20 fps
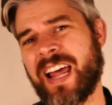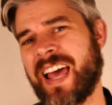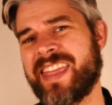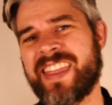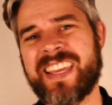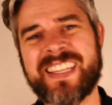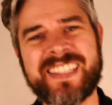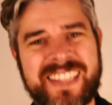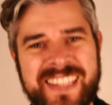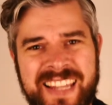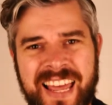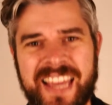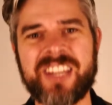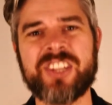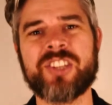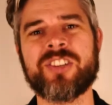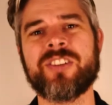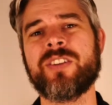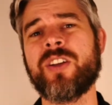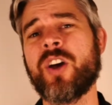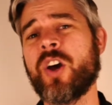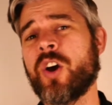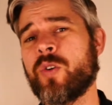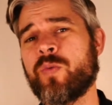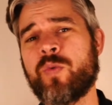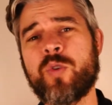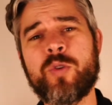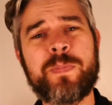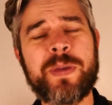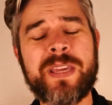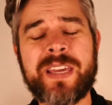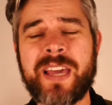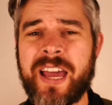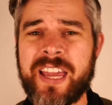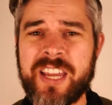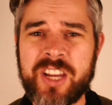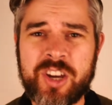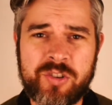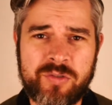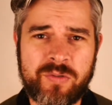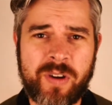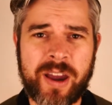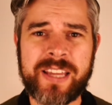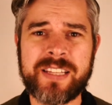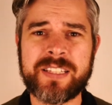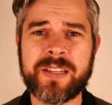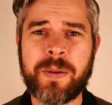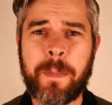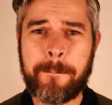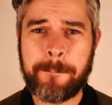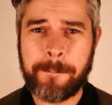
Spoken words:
and this nation will be a great